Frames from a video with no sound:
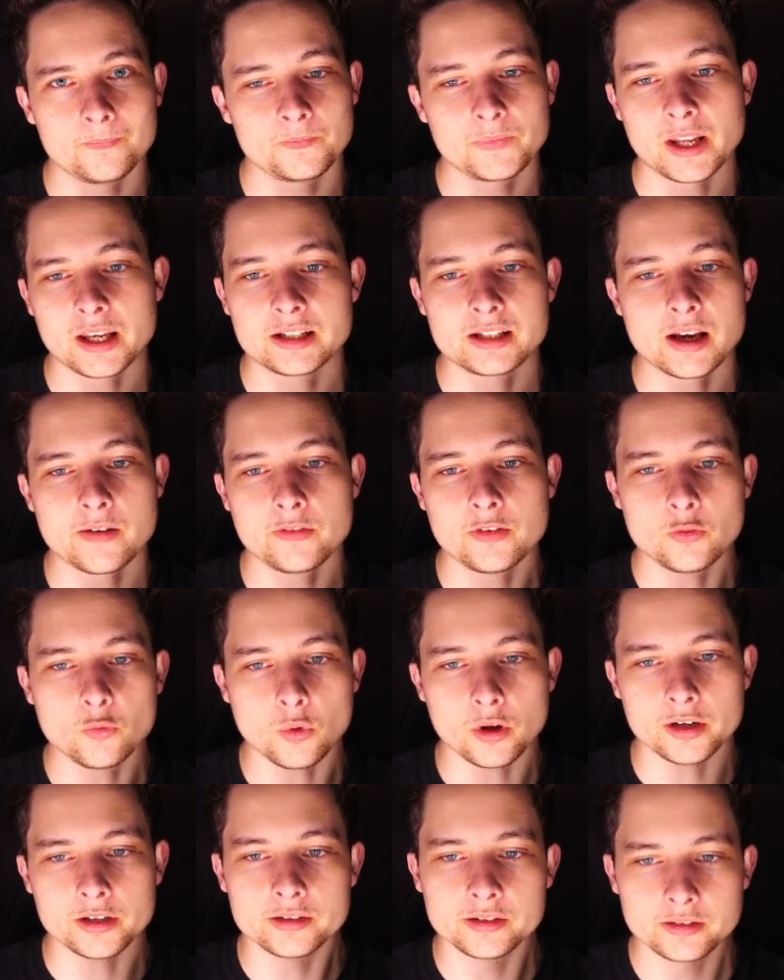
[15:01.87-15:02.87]
a
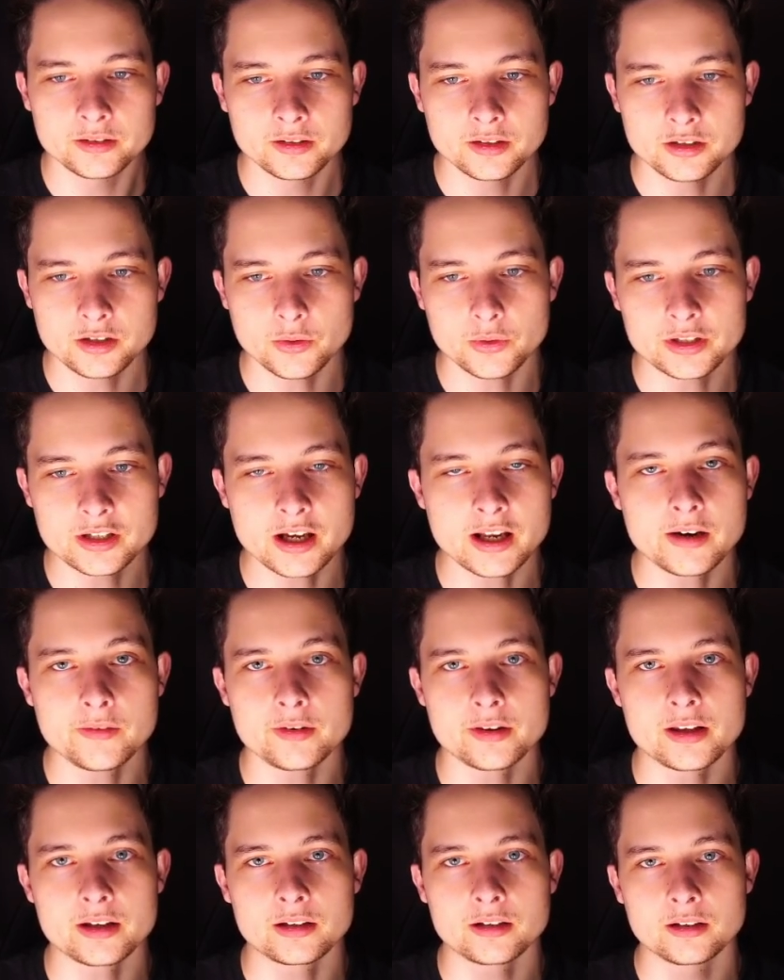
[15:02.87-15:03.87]
7-in-1, so it's got
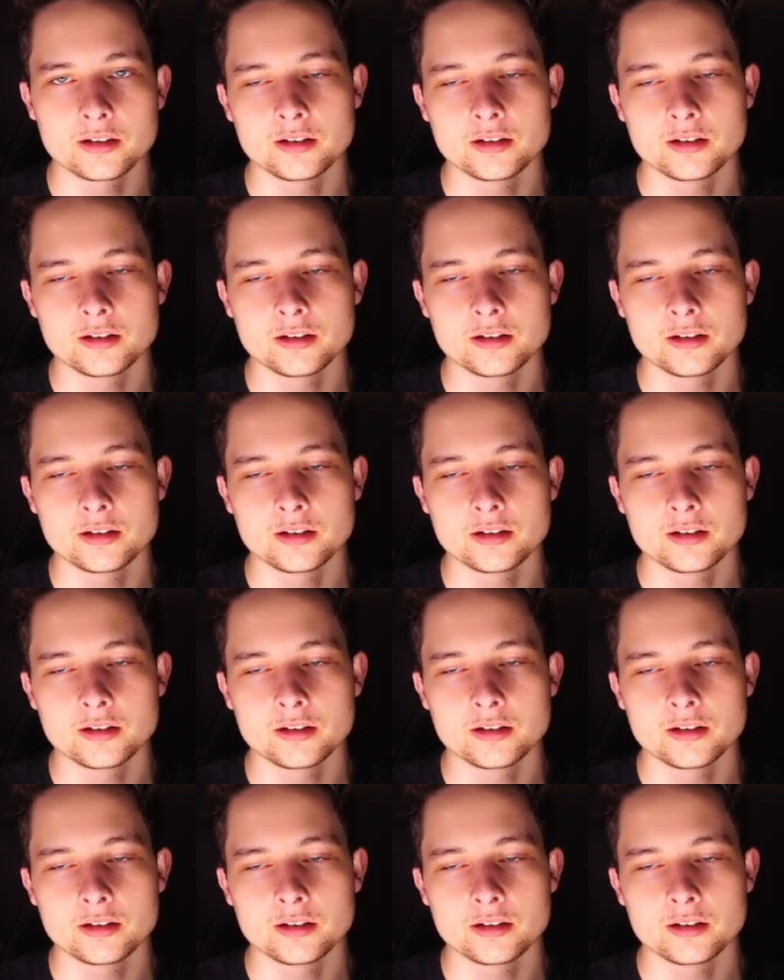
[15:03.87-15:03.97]
everything.